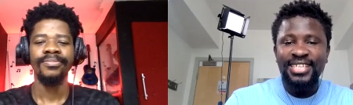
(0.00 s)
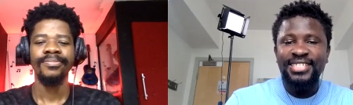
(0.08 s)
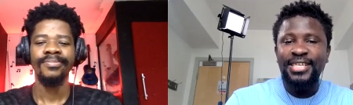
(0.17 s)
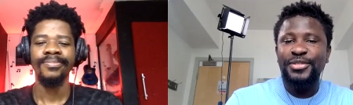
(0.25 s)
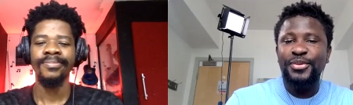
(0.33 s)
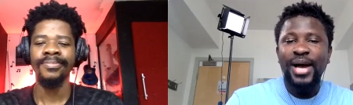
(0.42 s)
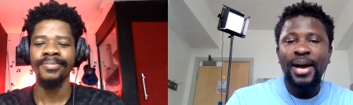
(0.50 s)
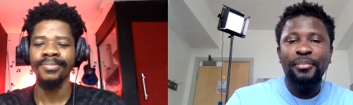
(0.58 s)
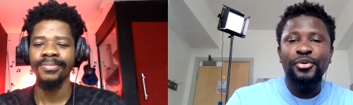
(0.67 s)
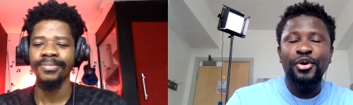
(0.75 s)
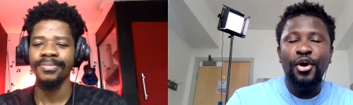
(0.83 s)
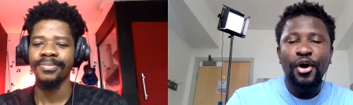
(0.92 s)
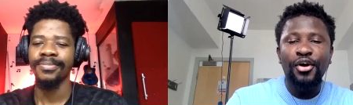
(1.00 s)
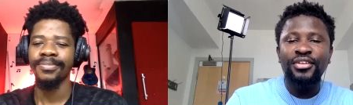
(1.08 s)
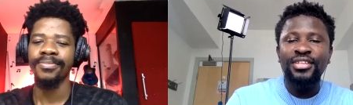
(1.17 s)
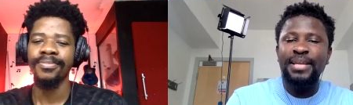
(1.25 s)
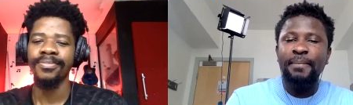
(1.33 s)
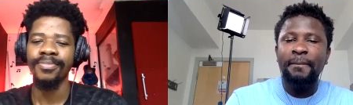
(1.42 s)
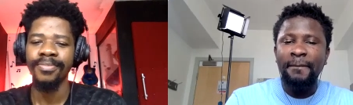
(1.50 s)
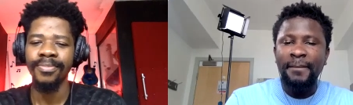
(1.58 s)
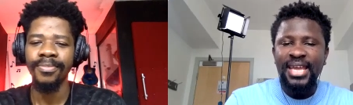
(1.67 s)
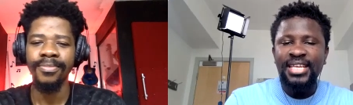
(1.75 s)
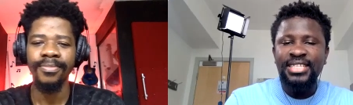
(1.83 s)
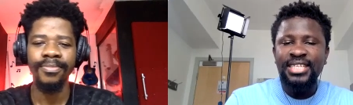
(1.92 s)
Speaker 1: is set mm-hmm. to happen on the
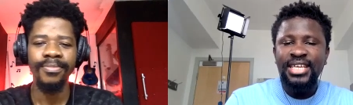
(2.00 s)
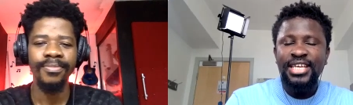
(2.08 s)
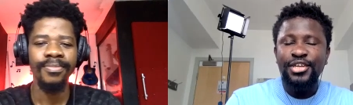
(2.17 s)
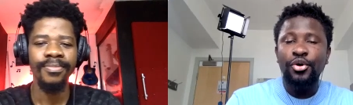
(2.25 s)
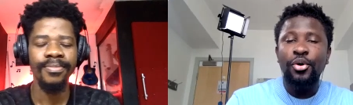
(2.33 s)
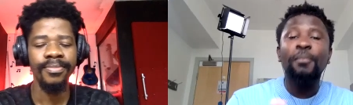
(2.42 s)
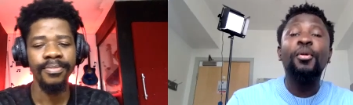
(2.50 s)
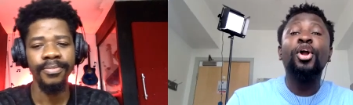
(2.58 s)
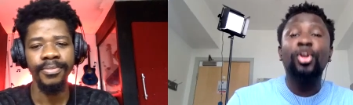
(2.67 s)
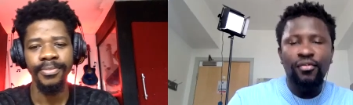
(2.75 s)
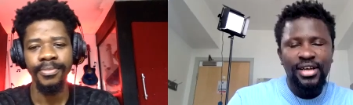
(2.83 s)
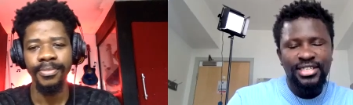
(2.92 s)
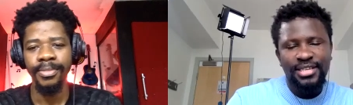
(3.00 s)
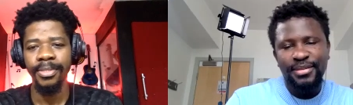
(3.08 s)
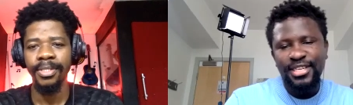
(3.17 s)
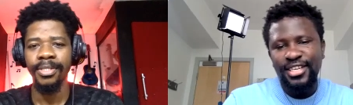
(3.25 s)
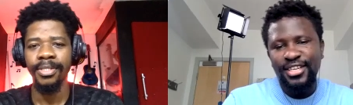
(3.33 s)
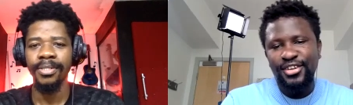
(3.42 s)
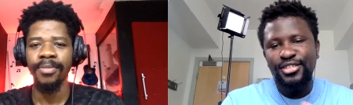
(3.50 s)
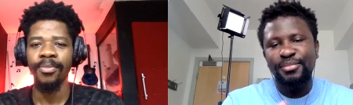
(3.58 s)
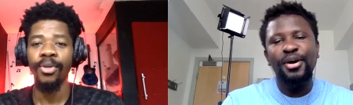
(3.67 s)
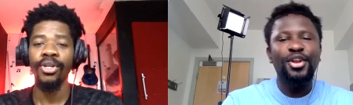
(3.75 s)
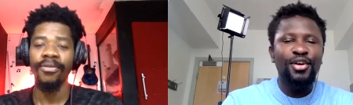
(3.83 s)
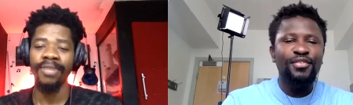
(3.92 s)
made, you know, more love. I said made in Lagos. More,
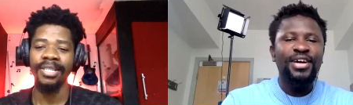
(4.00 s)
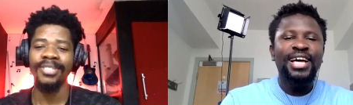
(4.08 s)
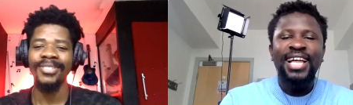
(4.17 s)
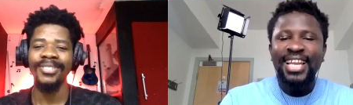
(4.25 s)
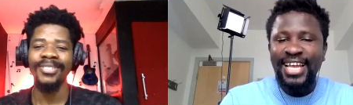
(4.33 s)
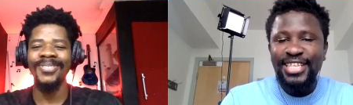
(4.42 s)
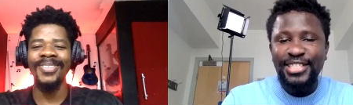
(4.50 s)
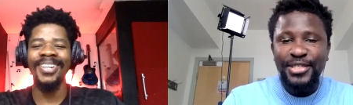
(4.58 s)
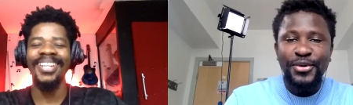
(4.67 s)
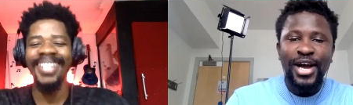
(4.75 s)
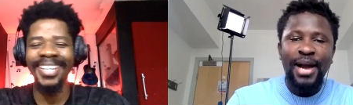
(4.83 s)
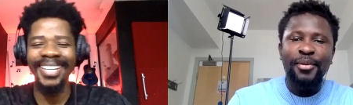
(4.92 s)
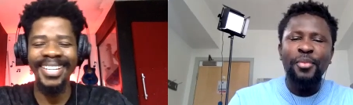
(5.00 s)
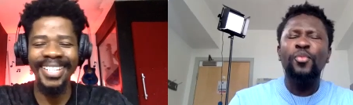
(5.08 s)
love, less let go.